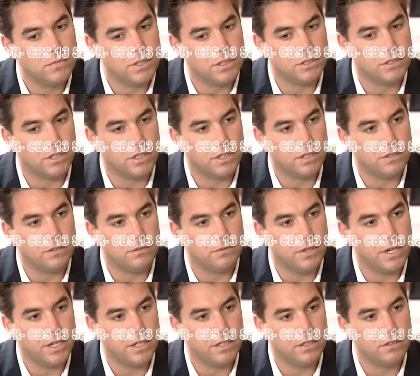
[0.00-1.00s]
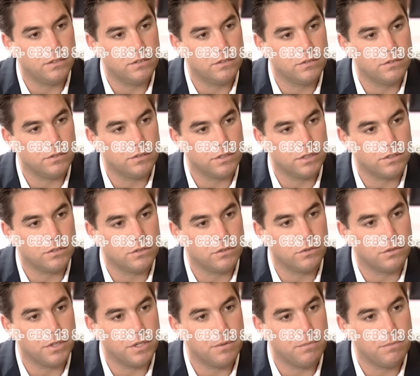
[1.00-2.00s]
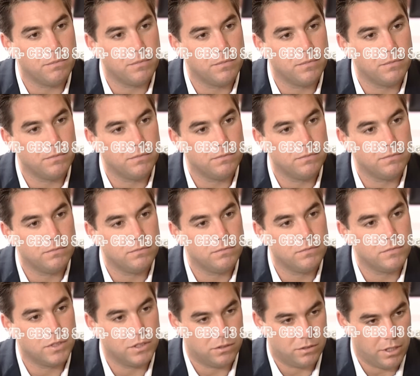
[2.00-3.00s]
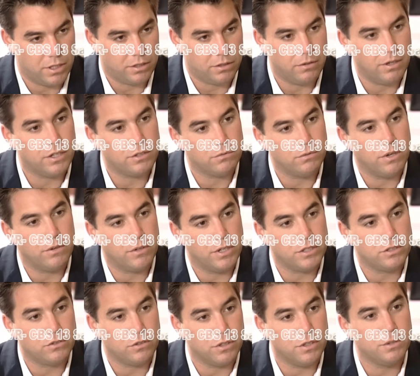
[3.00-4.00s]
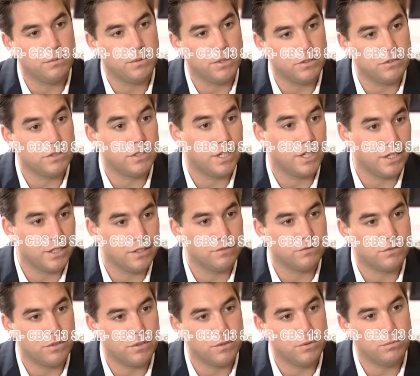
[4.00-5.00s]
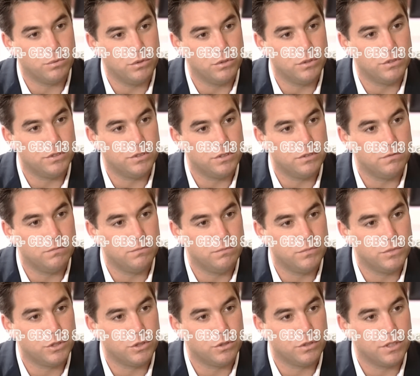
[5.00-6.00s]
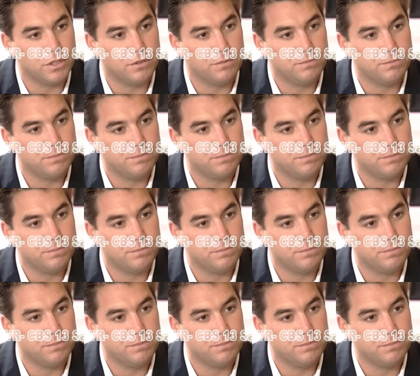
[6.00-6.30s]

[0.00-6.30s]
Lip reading: It started to rain, so I was going to store them. Just like you asked, why would I store them? I was taking them from the pool to store.